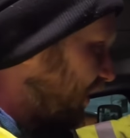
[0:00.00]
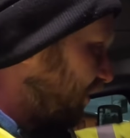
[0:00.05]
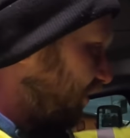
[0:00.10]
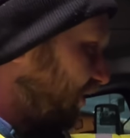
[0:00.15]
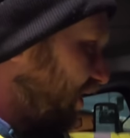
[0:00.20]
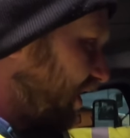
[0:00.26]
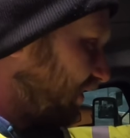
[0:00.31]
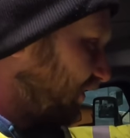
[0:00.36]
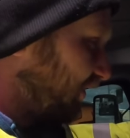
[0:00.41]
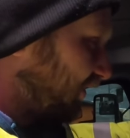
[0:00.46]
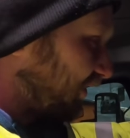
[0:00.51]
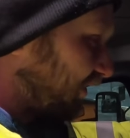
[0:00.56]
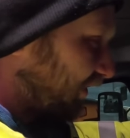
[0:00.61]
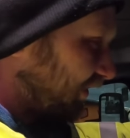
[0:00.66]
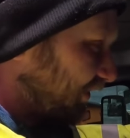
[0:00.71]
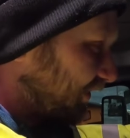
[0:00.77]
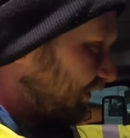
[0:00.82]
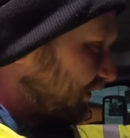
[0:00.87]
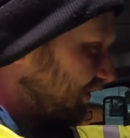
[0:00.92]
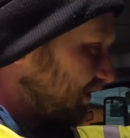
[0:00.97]
that runs,
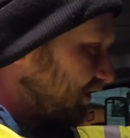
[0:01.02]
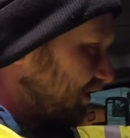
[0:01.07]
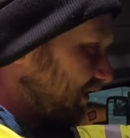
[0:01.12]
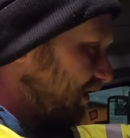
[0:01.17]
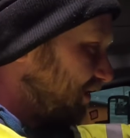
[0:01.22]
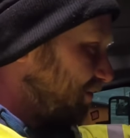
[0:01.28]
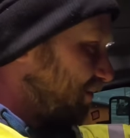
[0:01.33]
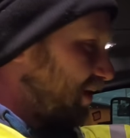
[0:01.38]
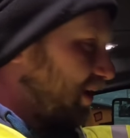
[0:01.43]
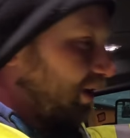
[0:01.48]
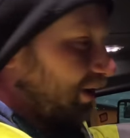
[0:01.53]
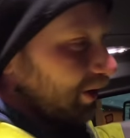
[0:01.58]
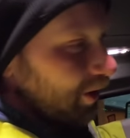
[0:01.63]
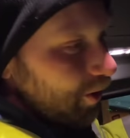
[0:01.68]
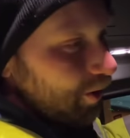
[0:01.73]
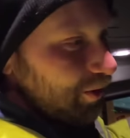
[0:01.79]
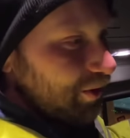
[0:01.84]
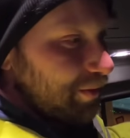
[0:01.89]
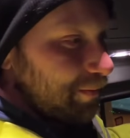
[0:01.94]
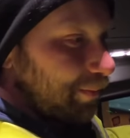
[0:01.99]
give me a
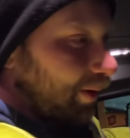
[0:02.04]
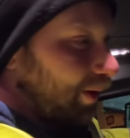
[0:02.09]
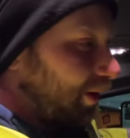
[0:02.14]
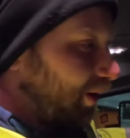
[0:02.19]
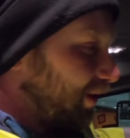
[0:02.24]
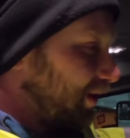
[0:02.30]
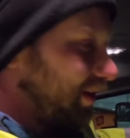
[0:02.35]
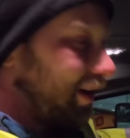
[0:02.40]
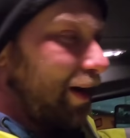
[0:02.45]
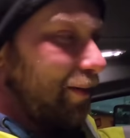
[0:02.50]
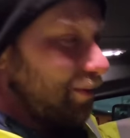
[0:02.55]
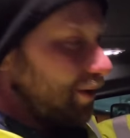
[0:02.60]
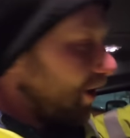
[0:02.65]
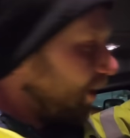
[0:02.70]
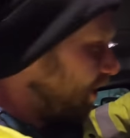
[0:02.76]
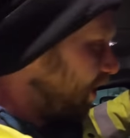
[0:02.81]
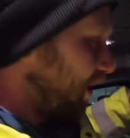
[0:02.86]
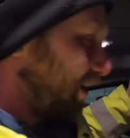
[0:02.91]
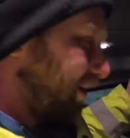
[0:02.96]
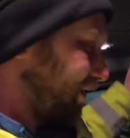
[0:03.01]
load to pull, and I'm
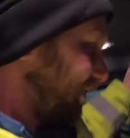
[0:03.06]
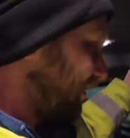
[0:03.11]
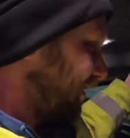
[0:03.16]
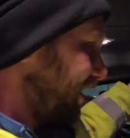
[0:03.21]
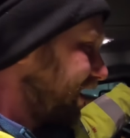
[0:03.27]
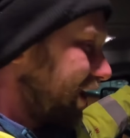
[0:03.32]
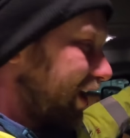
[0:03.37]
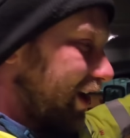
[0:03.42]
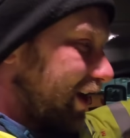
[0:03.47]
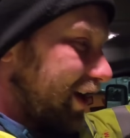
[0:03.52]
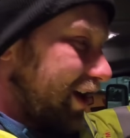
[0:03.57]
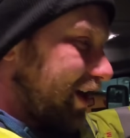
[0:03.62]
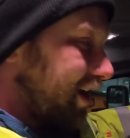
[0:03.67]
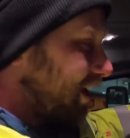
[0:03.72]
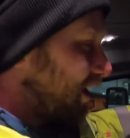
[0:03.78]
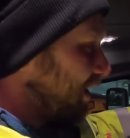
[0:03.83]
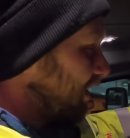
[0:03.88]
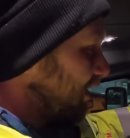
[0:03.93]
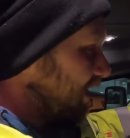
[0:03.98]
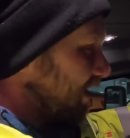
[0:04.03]
gone.
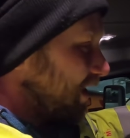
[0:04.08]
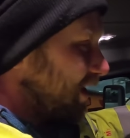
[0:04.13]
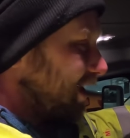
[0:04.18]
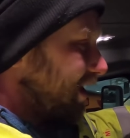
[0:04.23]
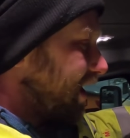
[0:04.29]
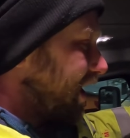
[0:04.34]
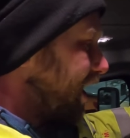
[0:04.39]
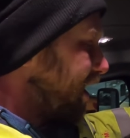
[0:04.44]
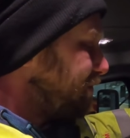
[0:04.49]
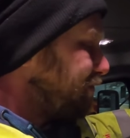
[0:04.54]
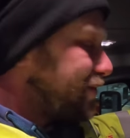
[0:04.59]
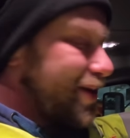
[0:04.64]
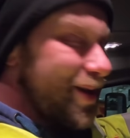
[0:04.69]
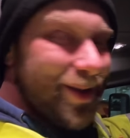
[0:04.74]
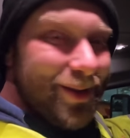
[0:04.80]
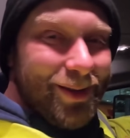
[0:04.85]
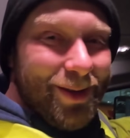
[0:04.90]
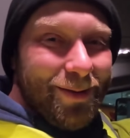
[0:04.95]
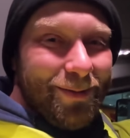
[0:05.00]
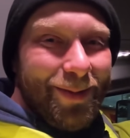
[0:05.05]
Happy
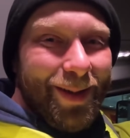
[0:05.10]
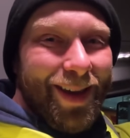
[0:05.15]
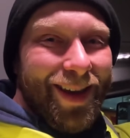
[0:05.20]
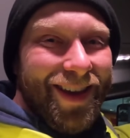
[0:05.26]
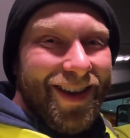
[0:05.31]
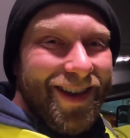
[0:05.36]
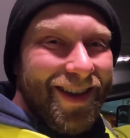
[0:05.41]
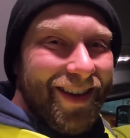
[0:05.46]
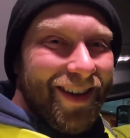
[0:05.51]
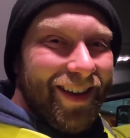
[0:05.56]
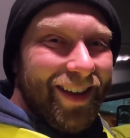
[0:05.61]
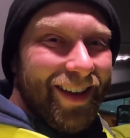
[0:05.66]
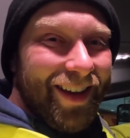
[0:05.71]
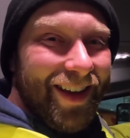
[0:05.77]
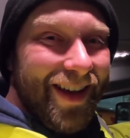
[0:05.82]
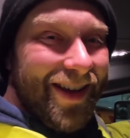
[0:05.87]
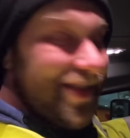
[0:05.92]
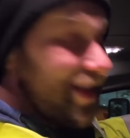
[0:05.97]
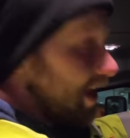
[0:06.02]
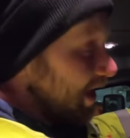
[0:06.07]
as can be.
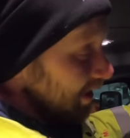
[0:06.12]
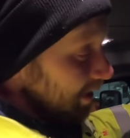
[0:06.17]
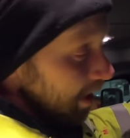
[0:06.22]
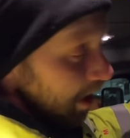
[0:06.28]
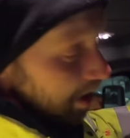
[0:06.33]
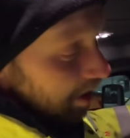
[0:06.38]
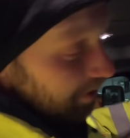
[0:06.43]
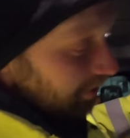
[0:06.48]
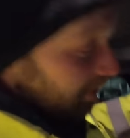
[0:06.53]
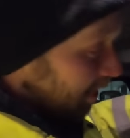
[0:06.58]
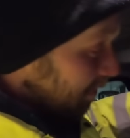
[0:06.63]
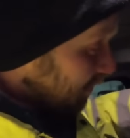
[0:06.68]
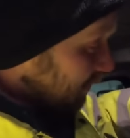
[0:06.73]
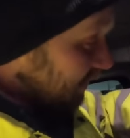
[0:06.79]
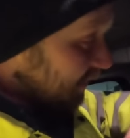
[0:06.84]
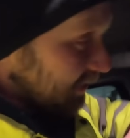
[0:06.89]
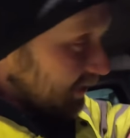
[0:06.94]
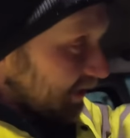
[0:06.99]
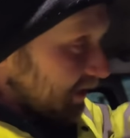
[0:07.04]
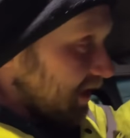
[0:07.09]
And then, on top of
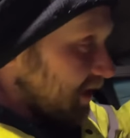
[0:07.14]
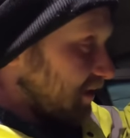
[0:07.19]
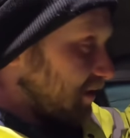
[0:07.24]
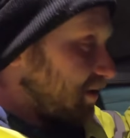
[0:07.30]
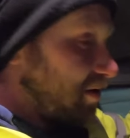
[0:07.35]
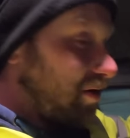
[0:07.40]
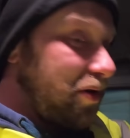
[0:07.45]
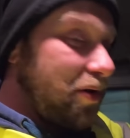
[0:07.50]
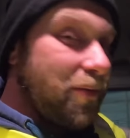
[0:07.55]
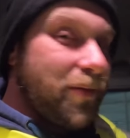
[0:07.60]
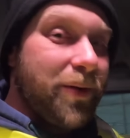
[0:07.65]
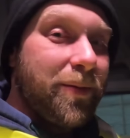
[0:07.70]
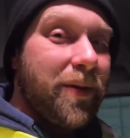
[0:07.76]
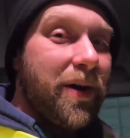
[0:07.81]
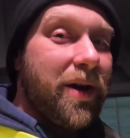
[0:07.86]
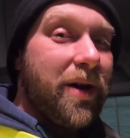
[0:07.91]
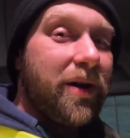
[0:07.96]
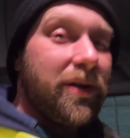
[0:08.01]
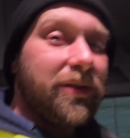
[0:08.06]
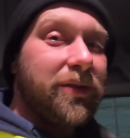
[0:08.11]
this, I get to go home to
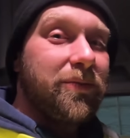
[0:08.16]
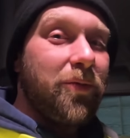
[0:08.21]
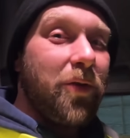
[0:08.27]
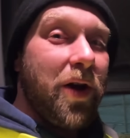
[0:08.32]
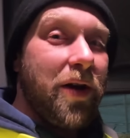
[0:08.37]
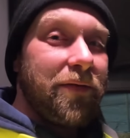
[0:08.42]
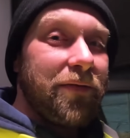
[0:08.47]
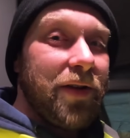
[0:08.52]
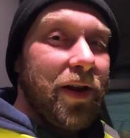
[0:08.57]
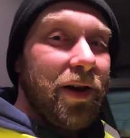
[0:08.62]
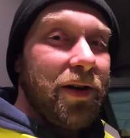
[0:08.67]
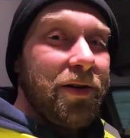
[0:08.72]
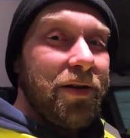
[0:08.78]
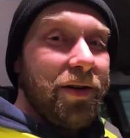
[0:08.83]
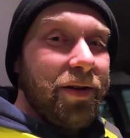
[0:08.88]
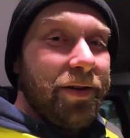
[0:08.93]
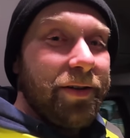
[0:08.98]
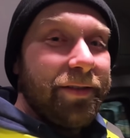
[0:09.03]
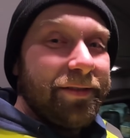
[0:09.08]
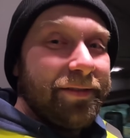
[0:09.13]
my awesome wife now.
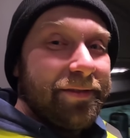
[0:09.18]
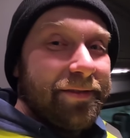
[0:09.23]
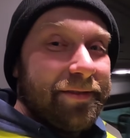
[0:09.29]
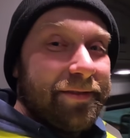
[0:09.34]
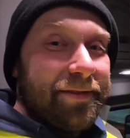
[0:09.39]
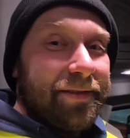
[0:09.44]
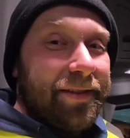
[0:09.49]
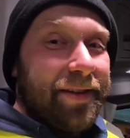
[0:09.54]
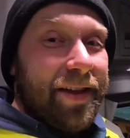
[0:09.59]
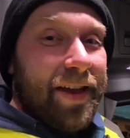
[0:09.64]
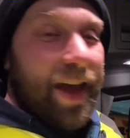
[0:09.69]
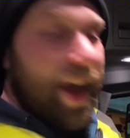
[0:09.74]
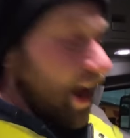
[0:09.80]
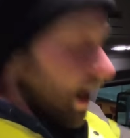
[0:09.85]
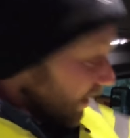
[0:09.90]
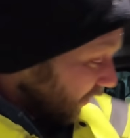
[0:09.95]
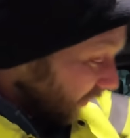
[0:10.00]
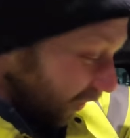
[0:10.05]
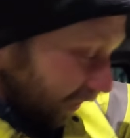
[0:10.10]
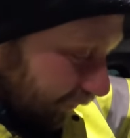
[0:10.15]

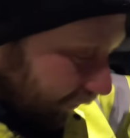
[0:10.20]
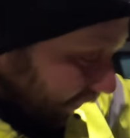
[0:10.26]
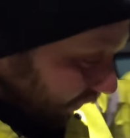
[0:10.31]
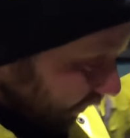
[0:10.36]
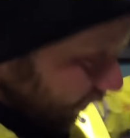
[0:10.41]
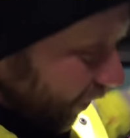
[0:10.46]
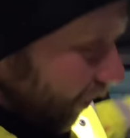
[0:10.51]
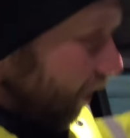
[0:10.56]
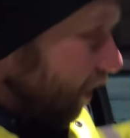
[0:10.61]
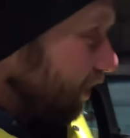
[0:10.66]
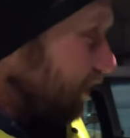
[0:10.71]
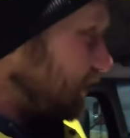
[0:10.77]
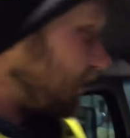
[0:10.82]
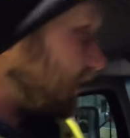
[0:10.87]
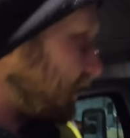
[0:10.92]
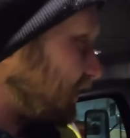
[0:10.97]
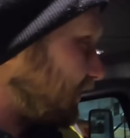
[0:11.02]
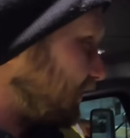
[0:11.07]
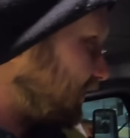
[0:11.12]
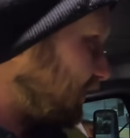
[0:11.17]
And all of our
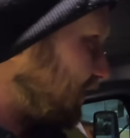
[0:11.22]
dogs